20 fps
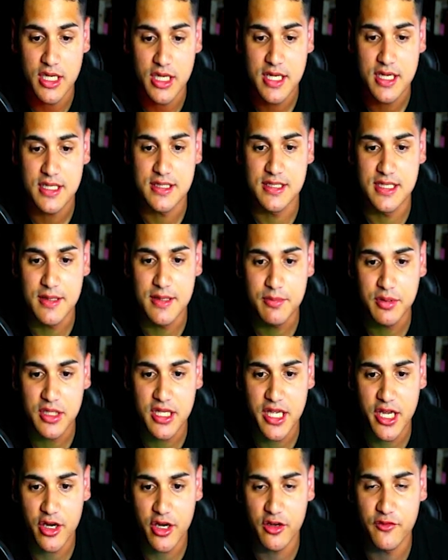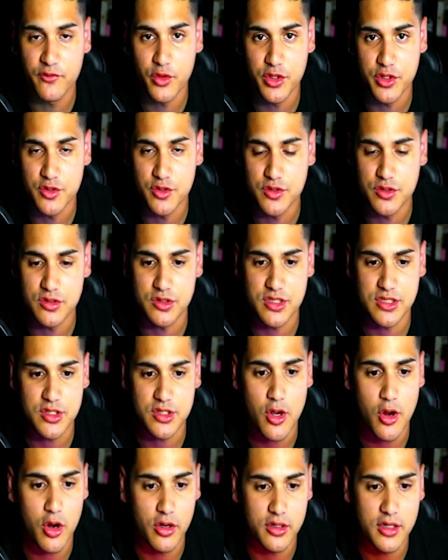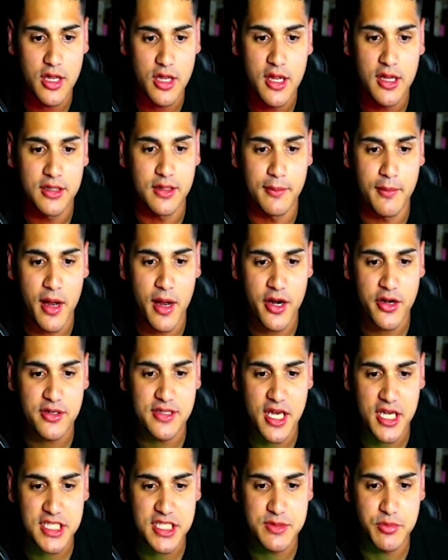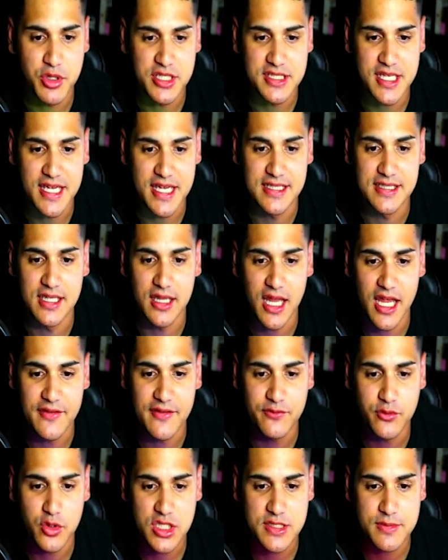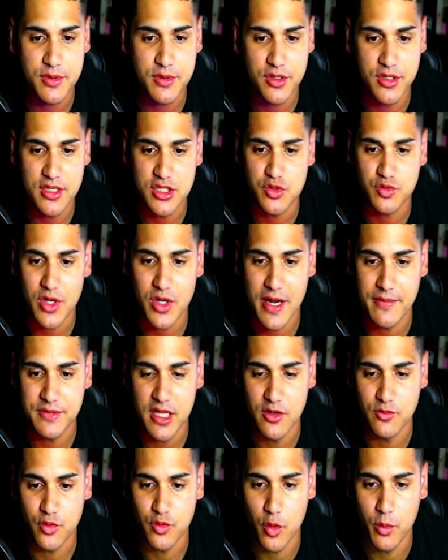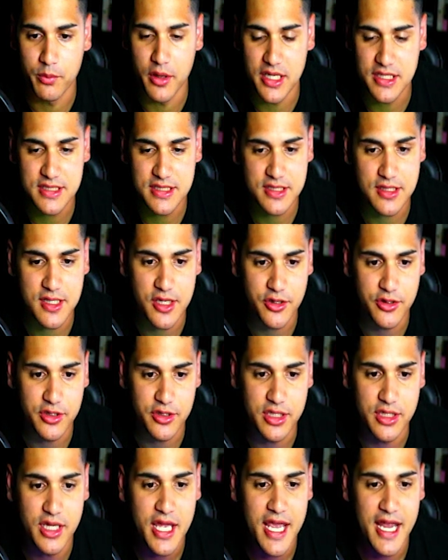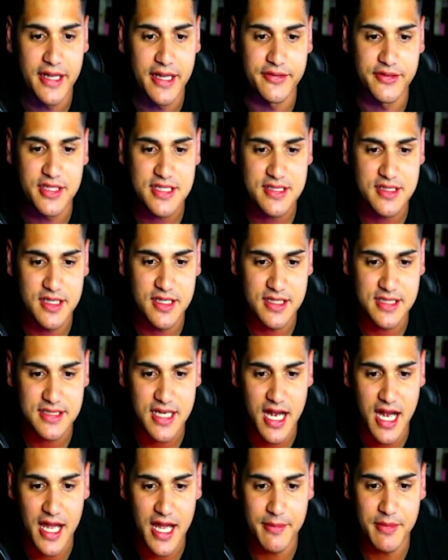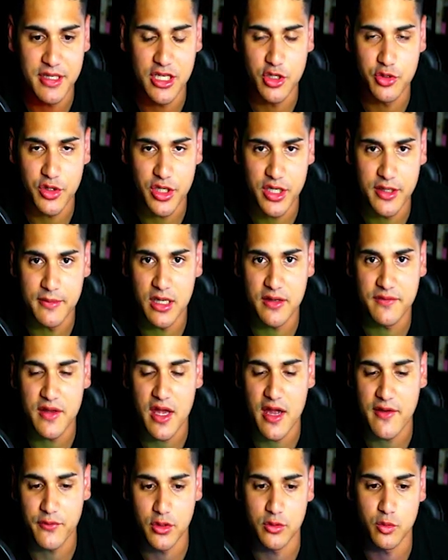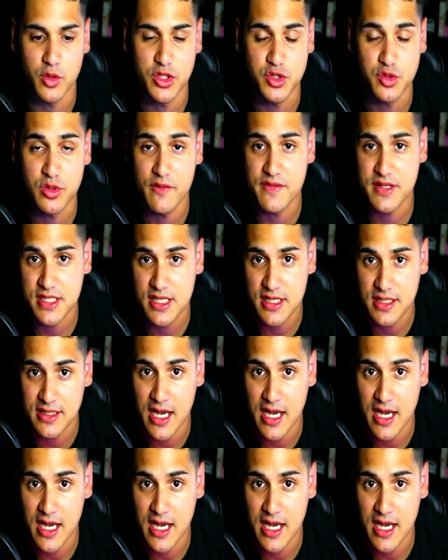Deeply caring for users is hard. The Maiar DEX brings a delightful experience wrapped in robust security, and this takes time and a great amount of effort, which we've seen now.